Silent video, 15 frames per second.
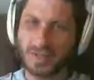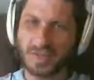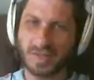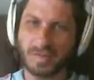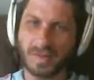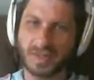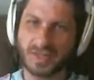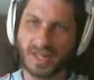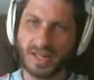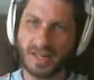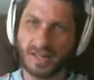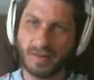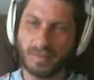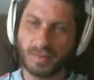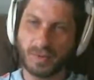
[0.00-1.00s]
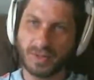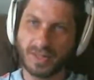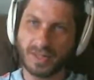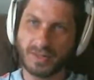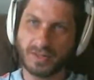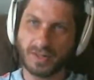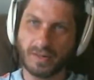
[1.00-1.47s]
you so much, Allie. I
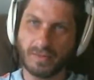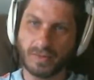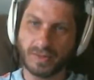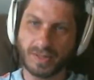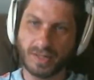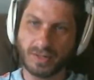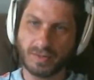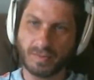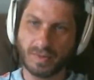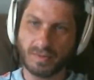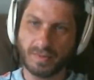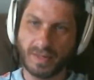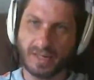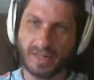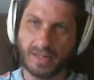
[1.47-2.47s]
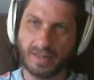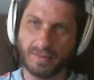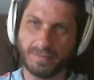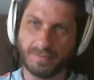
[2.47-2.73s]
appreciate your conversation with me today.